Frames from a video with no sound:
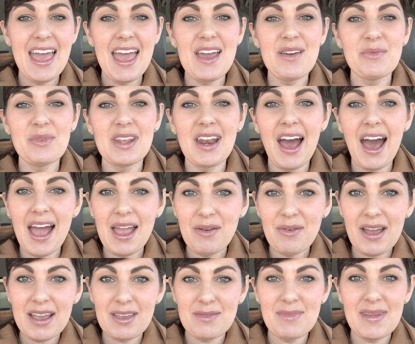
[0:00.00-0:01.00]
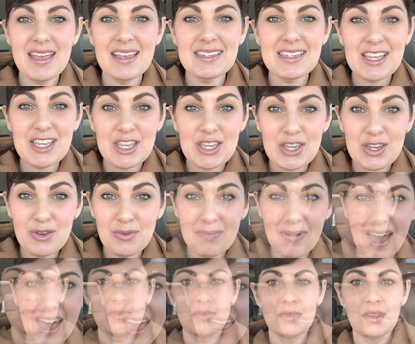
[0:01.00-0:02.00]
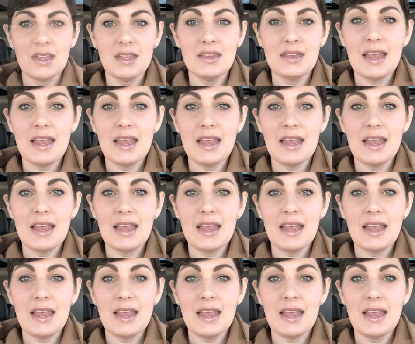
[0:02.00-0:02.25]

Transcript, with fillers: and what I recommend you buy.